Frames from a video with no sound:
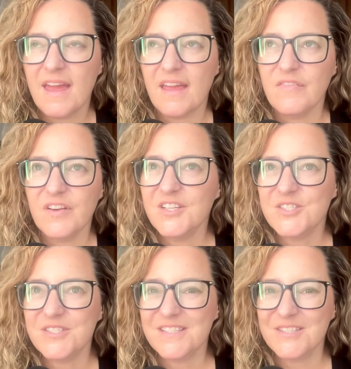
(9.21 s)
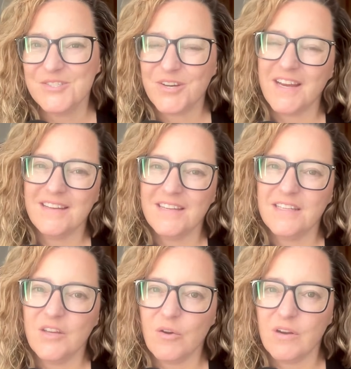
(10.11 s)
if you're interested in trading
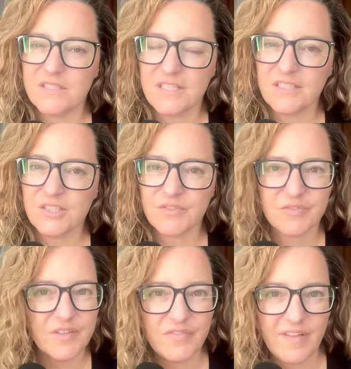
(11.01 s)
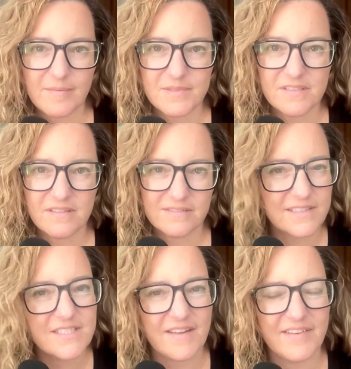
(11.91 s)
in your sneakers for flip flops.
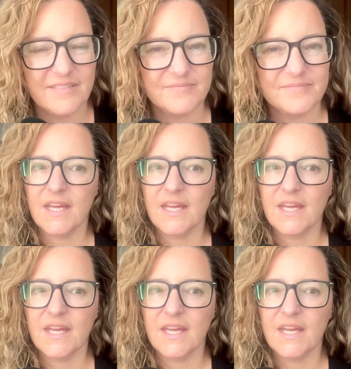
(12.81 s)
Let's dive in.